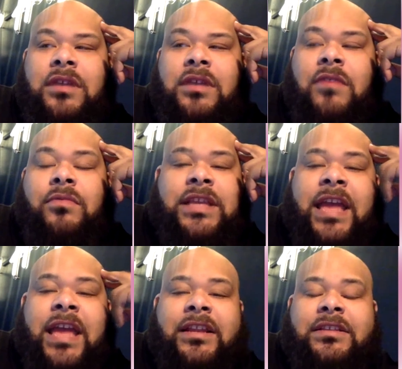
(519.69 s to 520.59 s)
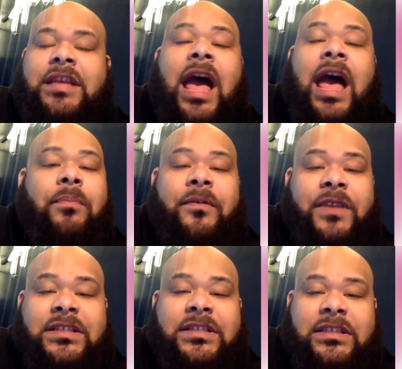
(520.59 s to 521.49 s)
he was at the top of
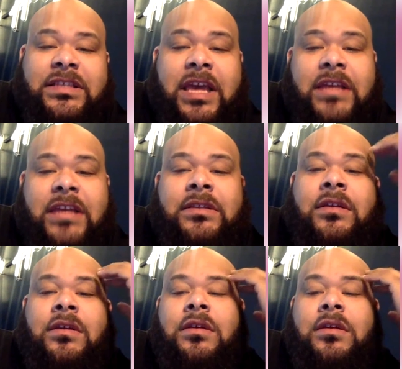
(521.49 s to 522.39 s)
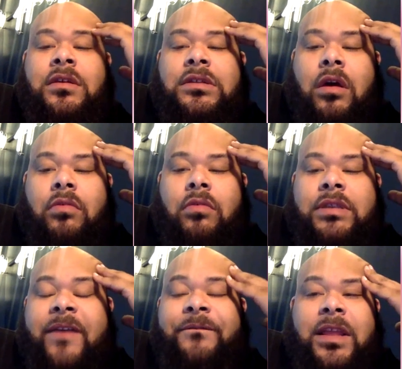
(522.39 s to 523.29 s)
his success. So
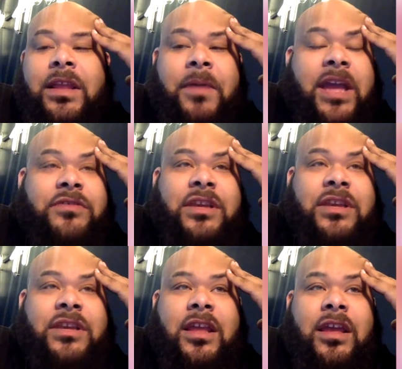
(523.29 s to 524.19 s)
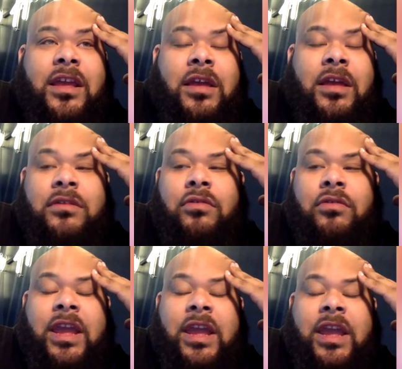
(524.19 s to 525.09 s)
definitely Patrick Kelly is a
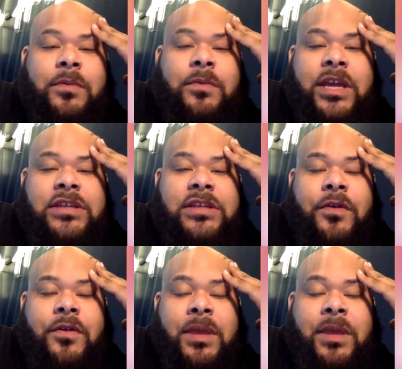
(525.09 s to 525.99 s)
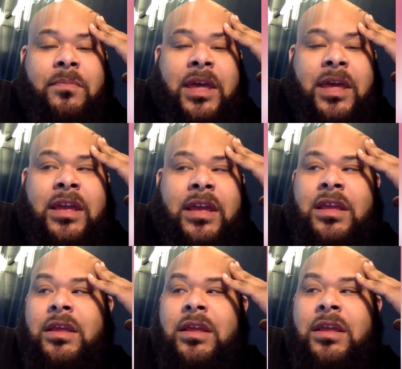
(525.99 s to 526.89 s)
great inspiration for me. But
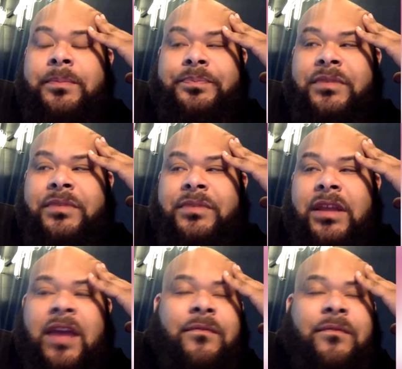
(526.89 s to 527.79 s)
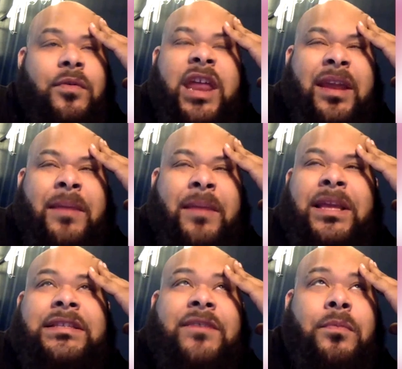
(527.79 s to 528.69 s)
everyone, and I
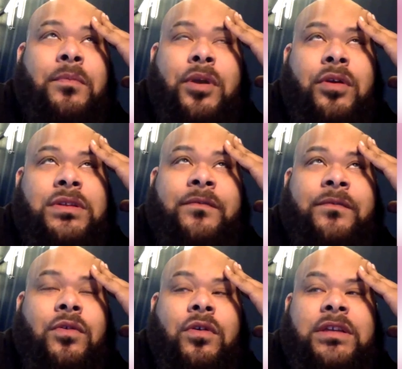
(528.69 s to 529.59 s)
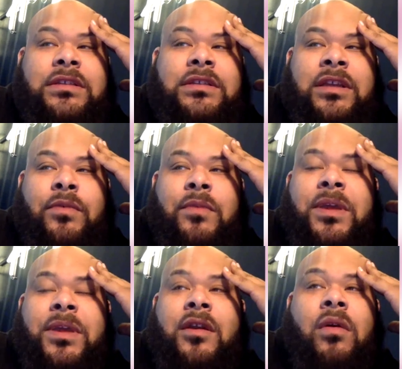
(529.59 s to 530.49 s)
mean Stephen Burrows, of course, it
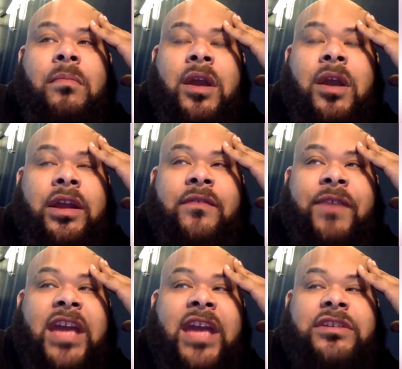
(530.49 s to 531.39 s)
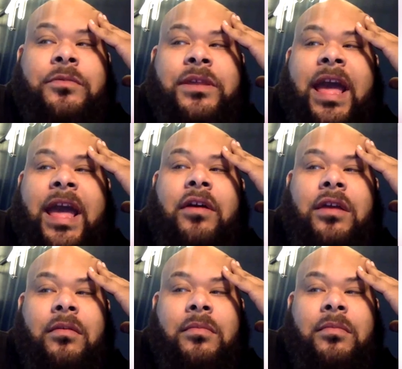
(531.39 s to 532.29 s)
would be no American fashion without
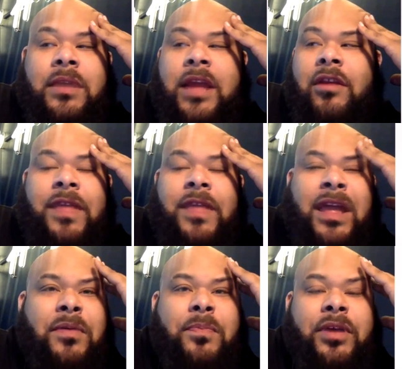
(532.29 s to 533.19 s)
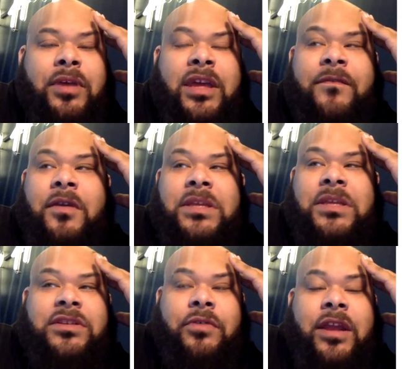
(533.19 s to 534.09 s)
him, and I don't think people give him
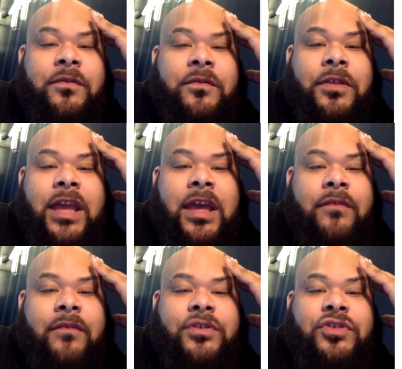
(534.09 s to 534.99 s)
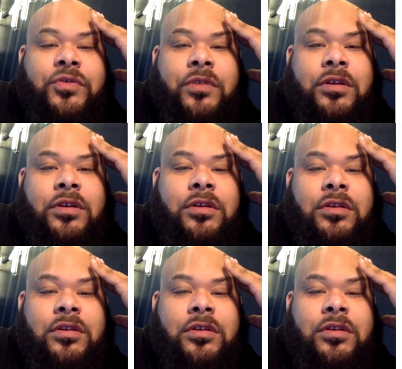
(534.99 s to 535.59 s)
his credit for that for sure.